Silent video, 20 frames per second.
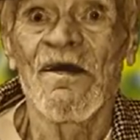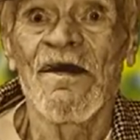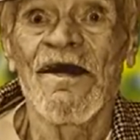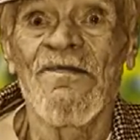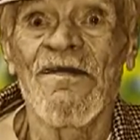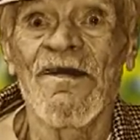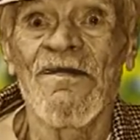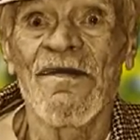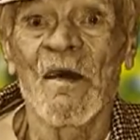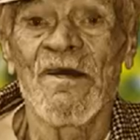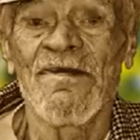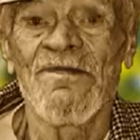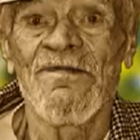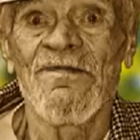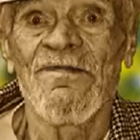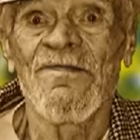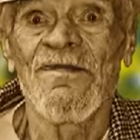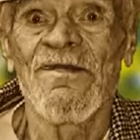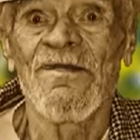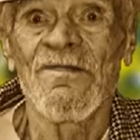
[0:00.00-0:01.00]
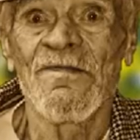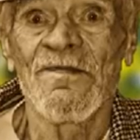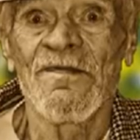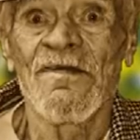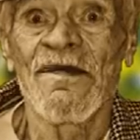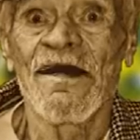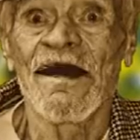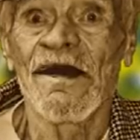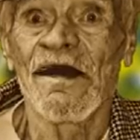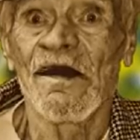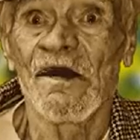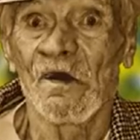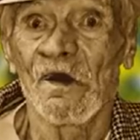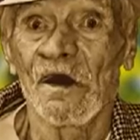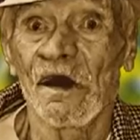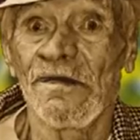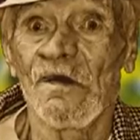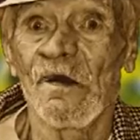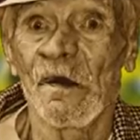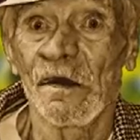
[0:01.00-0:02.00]
government to be
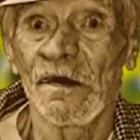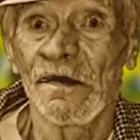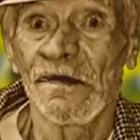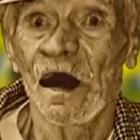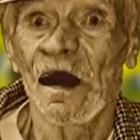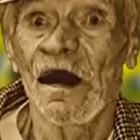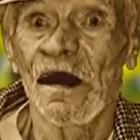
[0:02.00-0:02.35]
secured